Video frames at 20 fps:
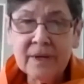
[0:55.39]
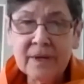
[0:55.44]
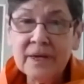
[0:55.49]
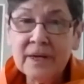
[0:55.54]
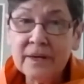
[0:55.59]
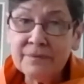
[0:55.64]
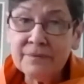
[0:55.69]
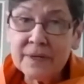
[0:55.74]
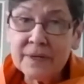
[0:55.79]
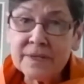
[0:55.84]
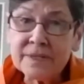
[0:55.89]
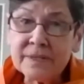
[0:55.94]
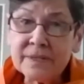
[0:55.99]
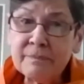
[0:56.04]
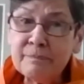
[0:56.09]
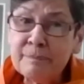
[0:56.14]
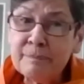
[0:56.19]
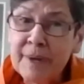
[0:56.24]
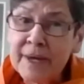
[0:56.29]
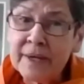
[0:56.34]
If it
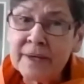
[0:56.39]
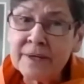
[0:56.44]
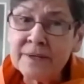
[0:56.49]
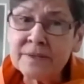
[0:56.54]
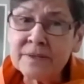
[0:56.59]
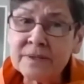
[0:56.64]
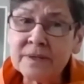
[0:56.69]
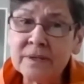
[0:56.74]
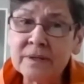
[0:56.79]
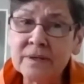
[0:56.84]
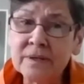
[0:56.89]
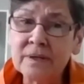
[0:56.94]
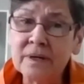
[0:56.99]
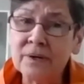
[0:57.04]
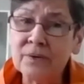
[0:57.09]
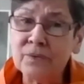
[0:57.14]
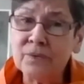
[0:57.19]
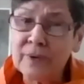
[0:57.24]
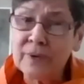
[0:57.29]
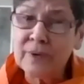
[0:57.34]
isn't based
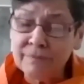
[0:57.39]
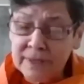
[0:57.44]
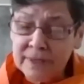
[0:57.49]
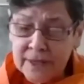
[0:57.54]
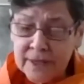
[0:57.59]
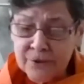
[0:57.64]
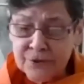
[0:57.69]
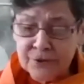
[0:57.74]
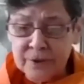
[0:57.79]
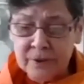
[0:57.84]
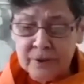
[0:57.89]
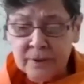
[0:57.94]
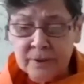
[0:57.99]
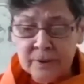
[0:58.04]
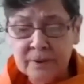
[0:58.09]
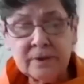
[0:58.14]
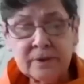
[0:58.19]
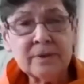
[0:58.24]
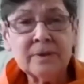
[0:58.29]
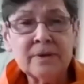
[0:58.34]
on revelation,
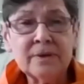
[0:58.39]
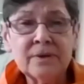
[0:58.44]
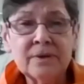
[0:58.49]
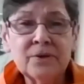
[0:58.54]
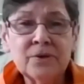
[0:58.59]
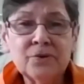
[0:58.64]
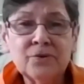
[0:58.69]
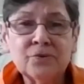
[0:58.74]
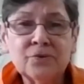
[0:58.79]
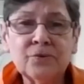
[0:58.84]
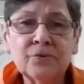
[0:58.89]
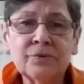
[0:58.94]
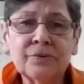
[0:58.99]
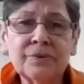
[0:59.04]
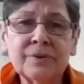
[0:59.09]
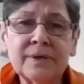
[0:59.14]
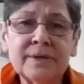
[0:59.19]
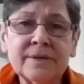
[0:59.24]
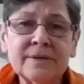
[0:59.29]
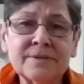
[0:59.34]
truth
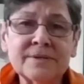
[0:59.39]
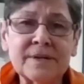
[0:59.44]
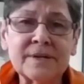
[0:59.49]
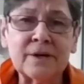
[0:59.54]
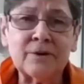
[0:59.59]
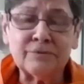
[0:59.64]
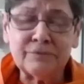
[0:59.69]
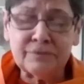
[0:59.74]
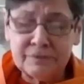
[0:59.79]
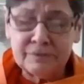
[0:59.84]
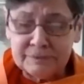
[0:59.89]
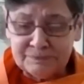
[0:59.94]
itself.